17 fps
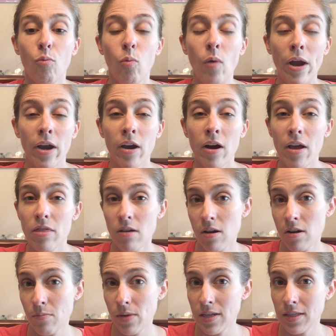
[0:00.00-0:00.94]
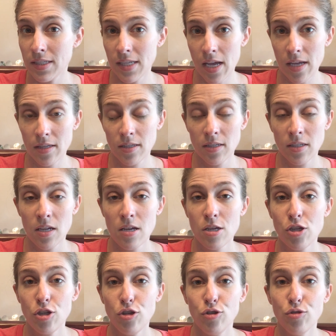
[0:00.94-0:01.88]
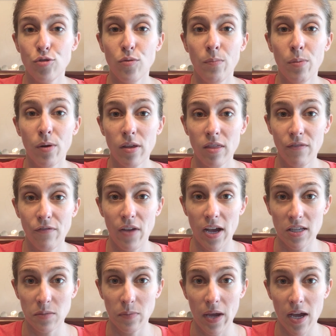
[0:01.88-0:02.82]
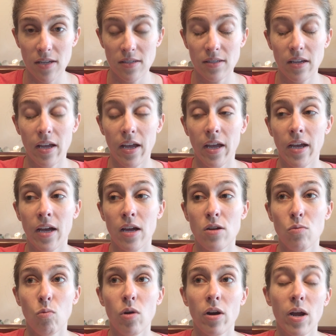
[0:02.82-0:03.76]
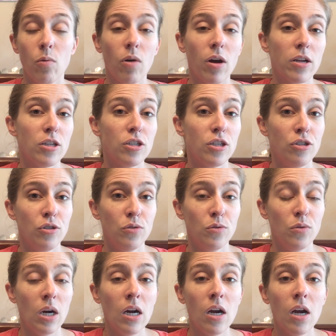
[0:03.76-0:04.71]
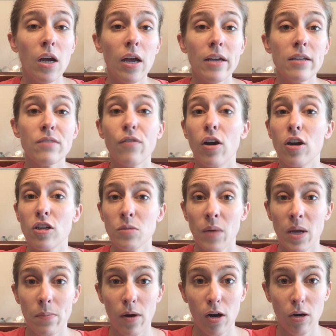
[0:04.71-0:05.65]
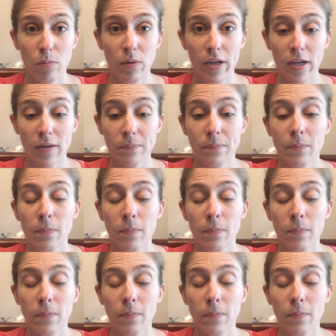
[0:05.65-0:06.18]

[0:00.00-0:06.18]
where I thought it made sense to book the FastPass and what I wanted to do as far as my park plan.